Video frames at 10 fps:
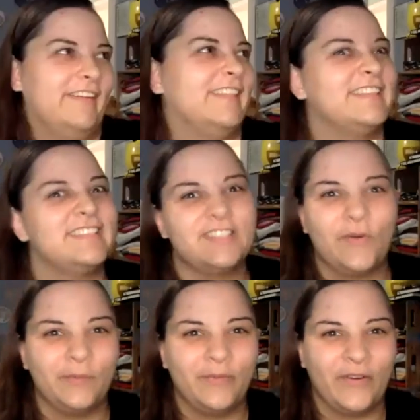Oh, that's
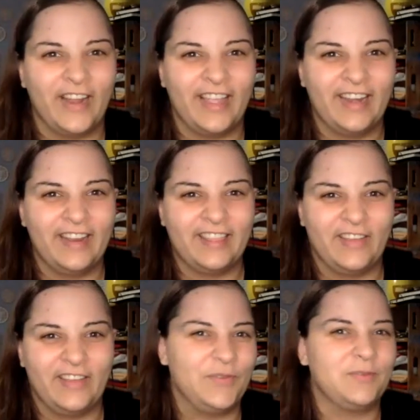so important.
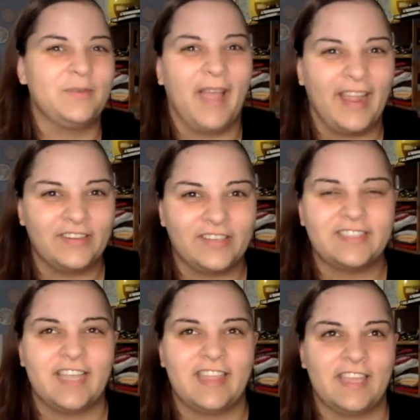Those
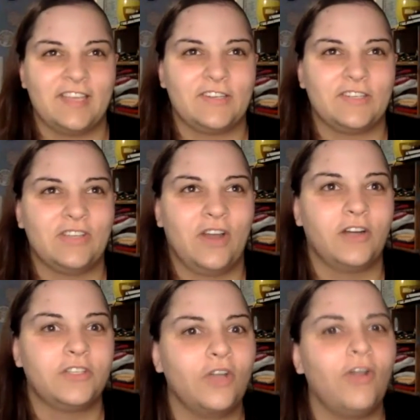reminders, I think,
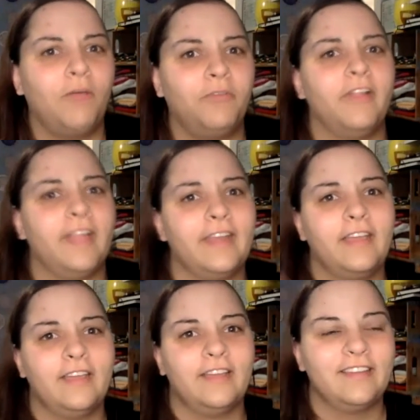are so helpful
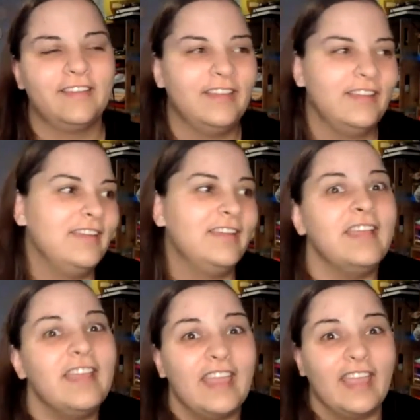
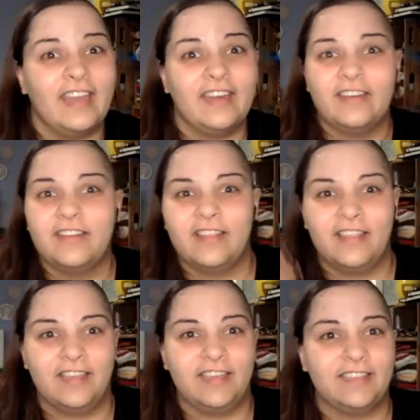in
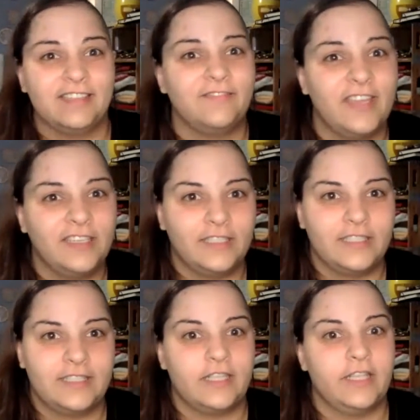these
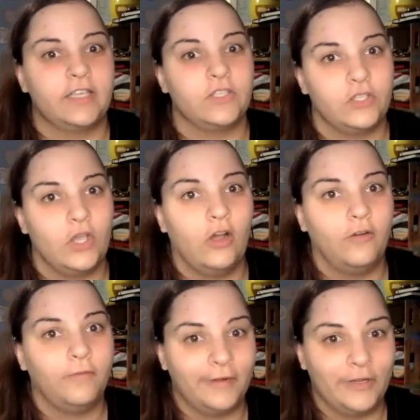fields that
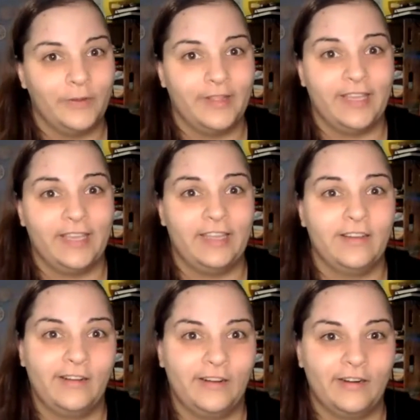so
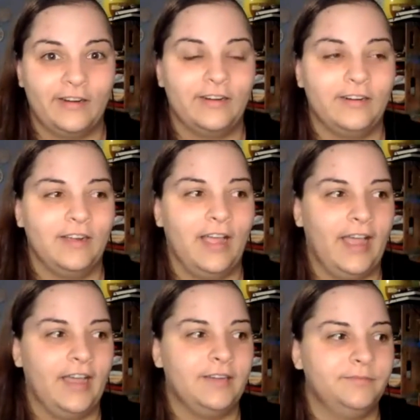frequently are,
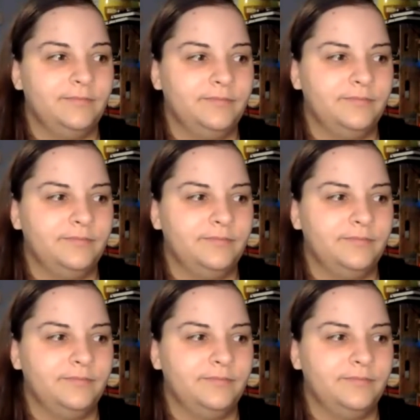and